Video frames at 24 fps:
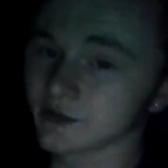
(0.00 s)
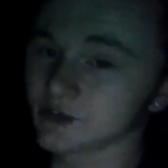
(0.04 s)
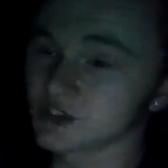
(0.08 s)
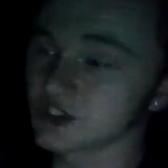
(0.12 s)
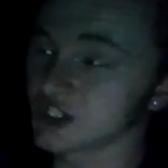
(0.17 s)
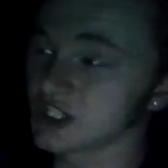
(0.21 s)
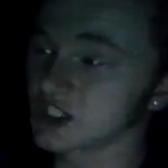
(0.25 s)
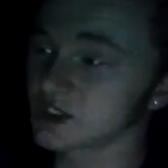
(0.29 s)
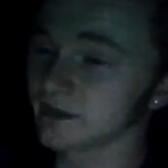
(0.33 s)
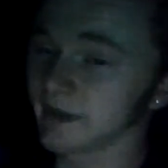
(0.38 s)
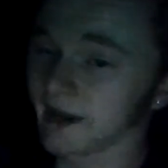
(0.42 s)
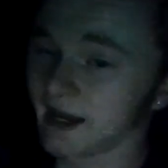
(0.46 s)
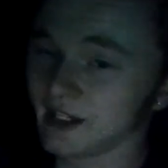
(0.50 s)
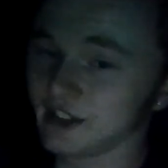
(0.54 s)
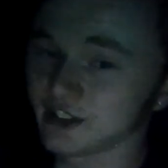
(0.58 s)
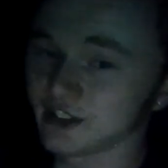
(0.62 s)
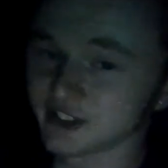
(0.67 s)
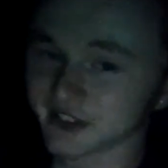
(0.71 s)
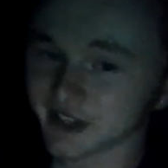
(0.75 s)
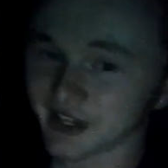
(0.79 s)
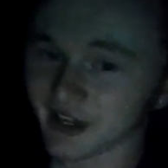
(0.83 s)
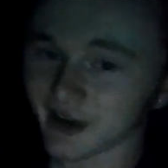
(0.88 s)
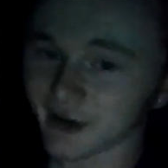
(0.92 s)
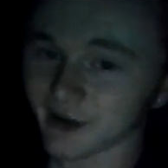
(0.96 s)
6
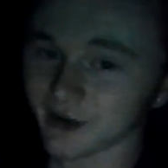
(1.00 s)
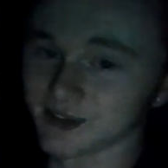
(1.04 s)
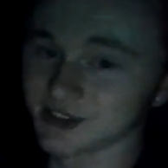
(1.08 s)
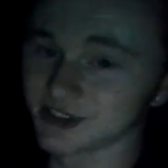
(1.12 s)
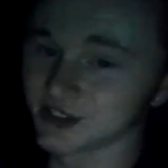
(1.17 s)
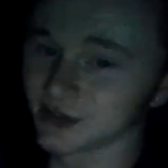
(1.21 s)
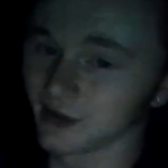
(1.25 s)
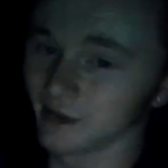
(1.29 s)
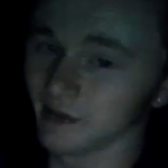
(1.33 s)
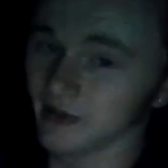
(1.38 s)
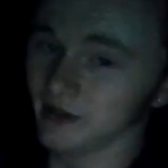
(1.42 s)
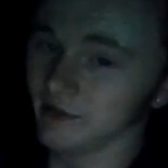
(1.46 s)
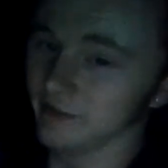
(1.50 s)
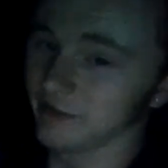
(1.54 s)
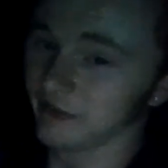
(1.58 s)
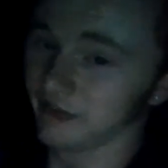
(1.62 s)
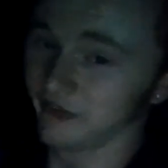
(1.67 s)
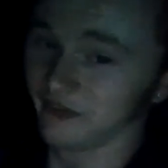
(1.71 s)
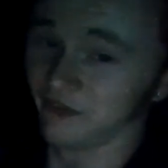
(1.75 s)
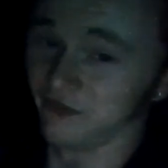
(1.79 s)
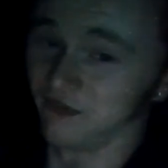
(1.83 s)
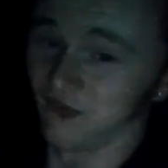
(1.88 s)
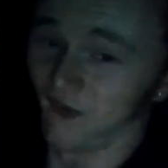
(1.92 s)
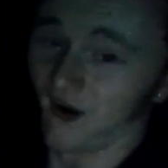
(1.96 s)
pages, though, so I mean,
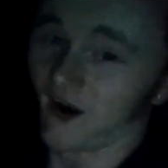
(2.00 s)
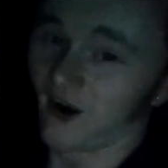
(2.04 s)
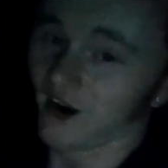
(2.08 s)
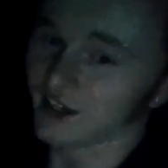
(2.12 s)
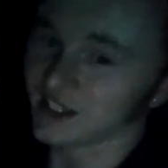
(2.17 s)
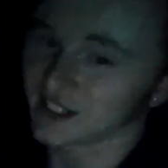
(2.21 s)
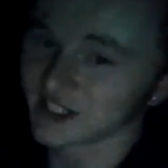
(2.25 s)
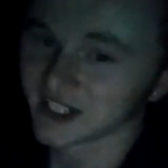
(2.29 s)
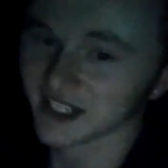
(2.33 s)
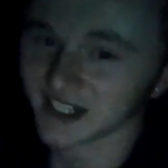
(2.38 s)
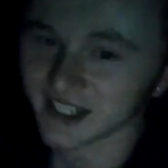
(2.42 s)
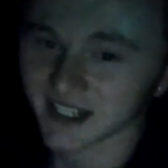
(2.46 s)
fuck.